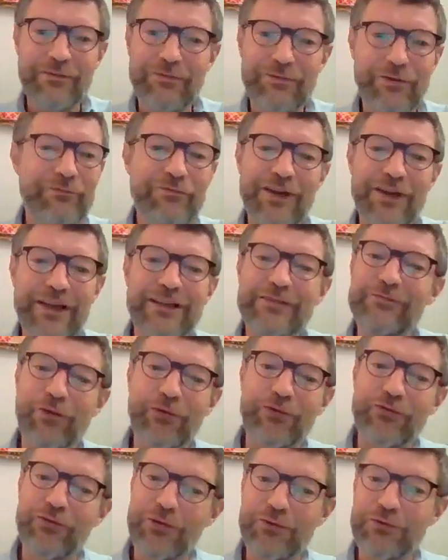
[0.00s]
from
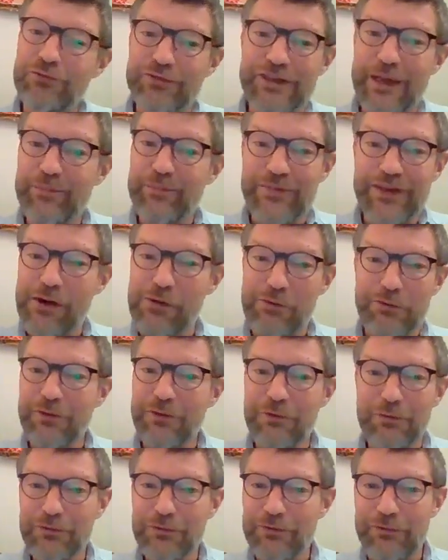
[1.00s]
Vladivostok to Cape Town,
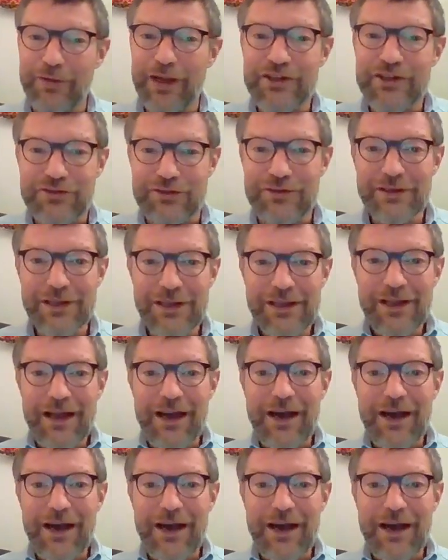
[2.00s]
all the region,